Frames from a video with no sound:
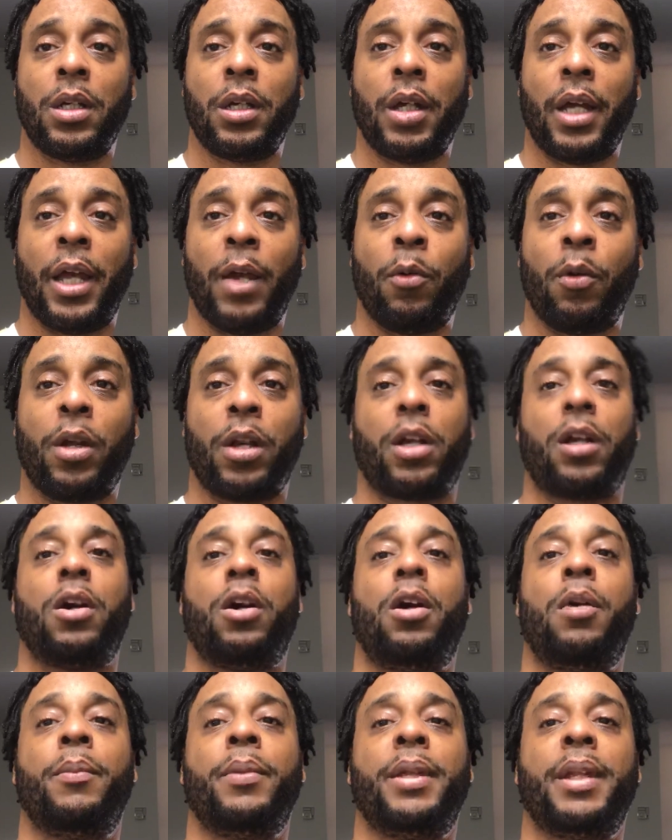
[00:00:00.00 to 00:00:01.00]
They want to
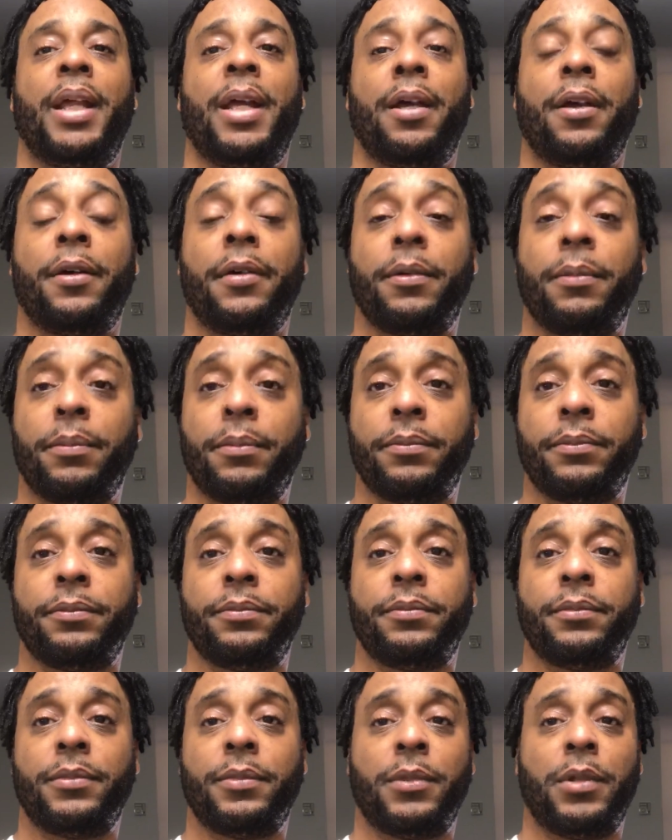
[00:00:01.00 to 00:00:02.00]
call me now.
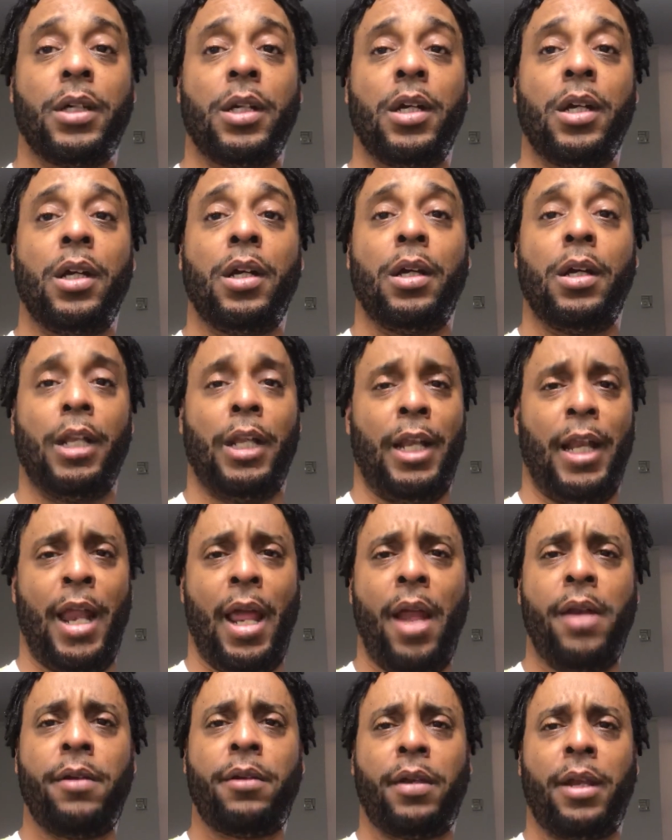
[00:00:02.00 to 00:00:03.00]

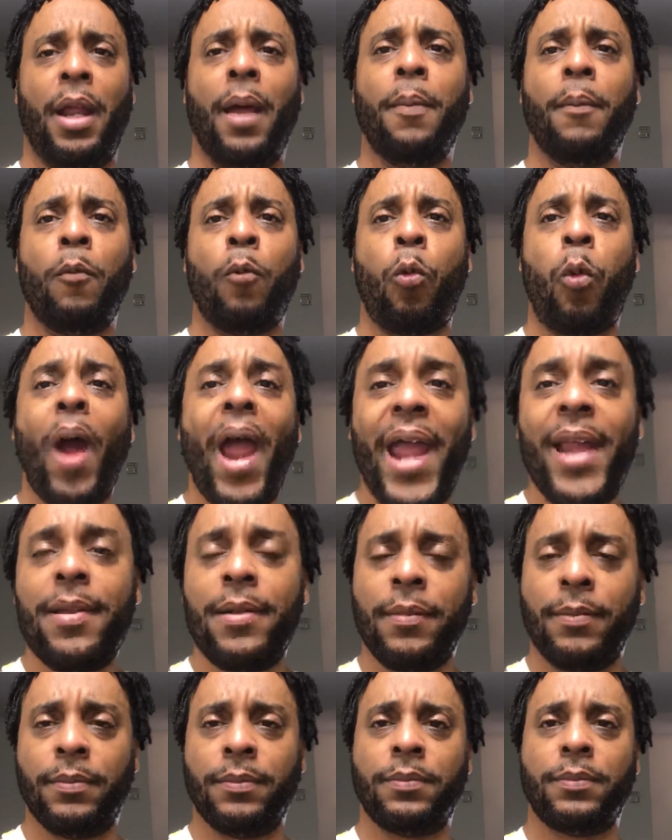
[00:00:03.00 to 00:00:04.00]
Let them wait.
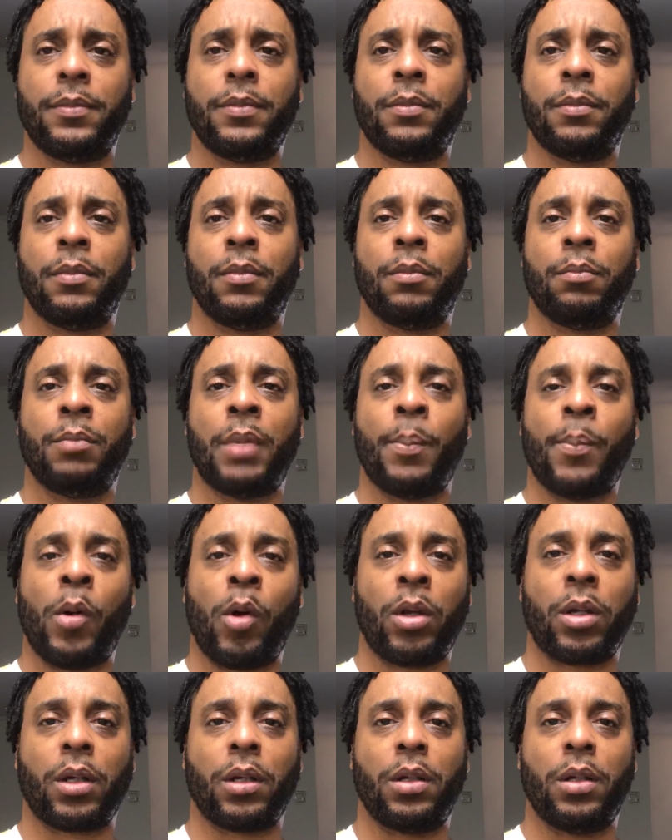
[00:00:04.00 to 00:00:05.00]
I'm
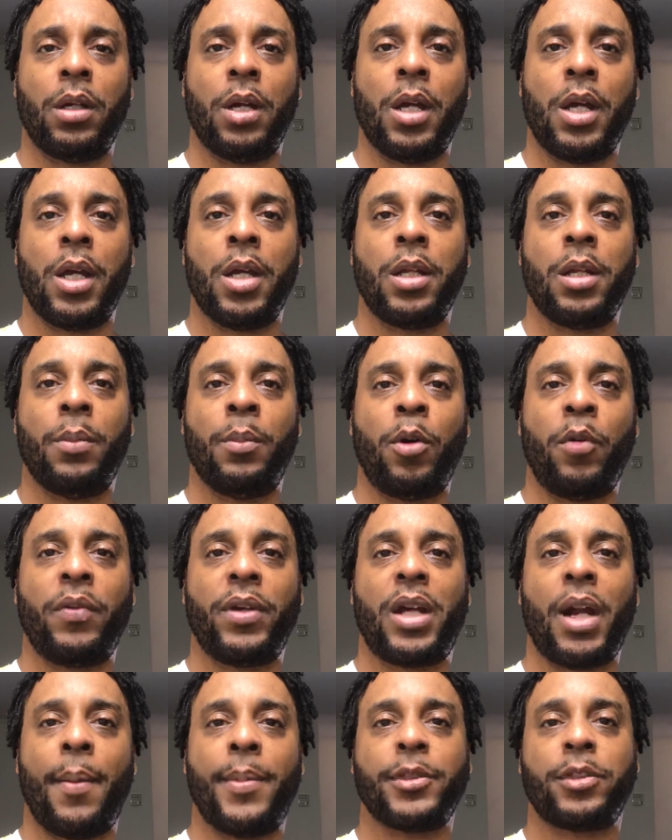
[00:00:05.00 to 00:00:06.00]
on the movie
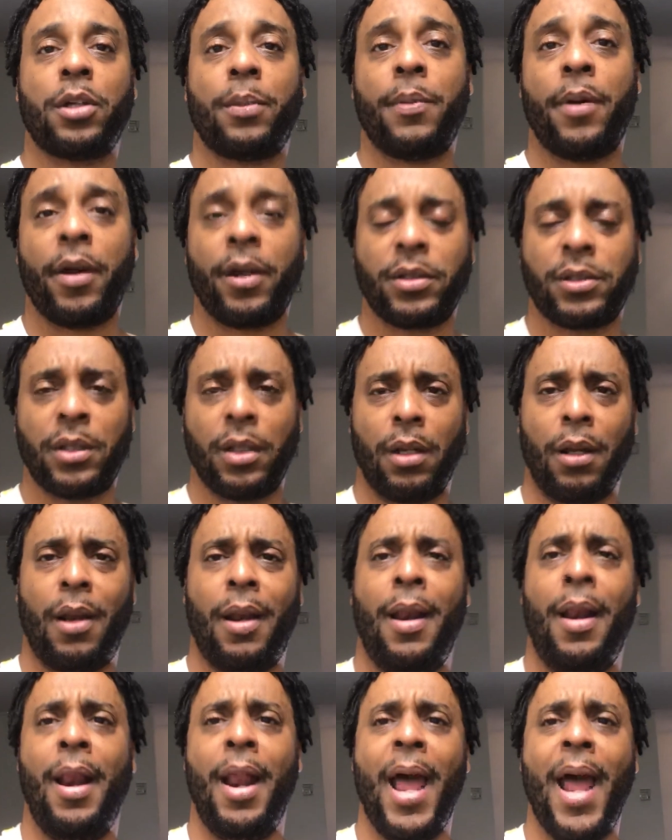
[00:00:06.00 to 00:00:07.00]
Coming to America.
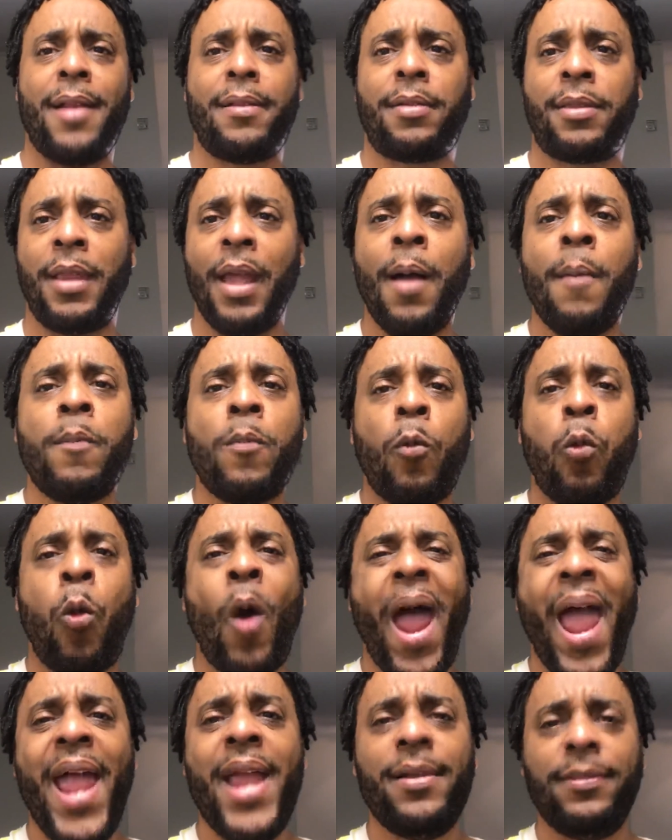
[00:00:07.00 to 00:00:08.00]
Let them
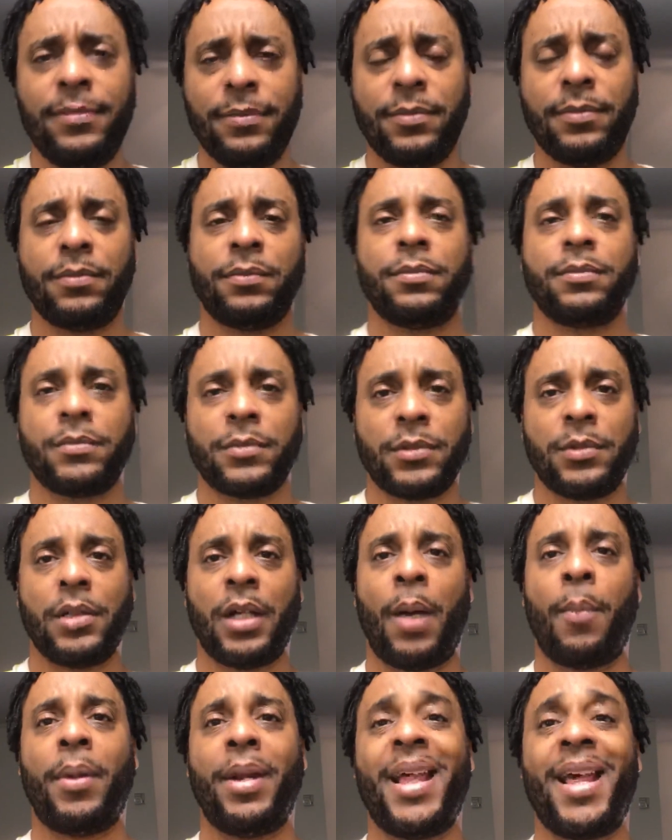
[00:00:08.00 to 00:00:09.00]
wait.
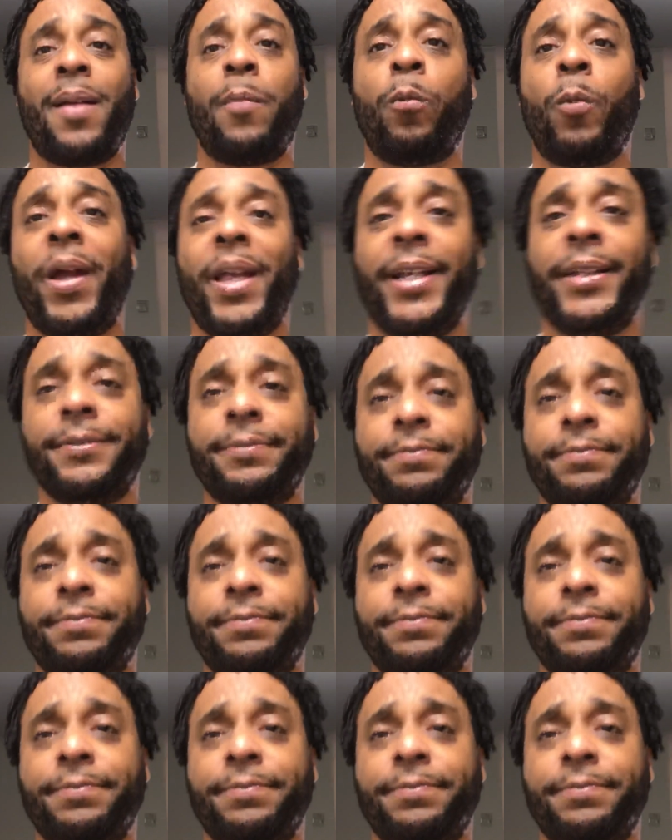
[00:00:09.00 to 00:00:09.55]
I'm going to let them wait.